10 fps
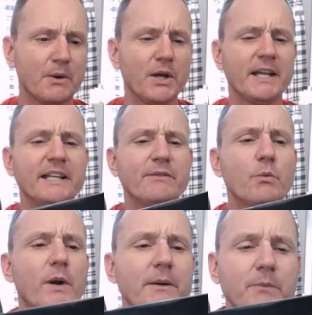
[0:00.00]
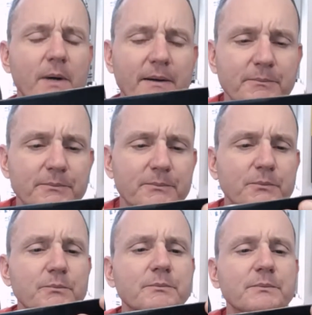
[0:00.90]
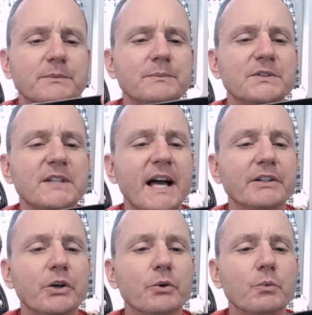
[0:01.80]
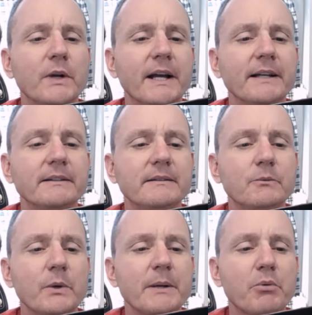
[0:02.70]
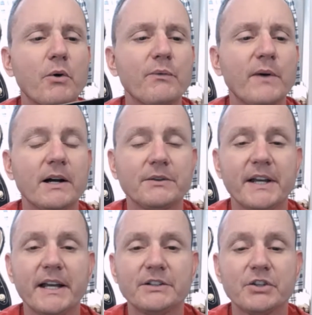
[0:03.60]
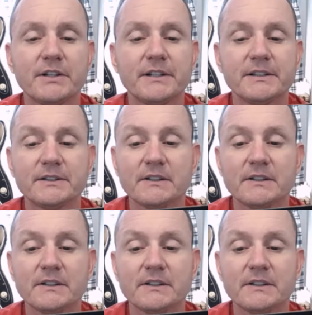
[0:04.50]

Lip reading: Even when side note, when I reprofiled the edge on this,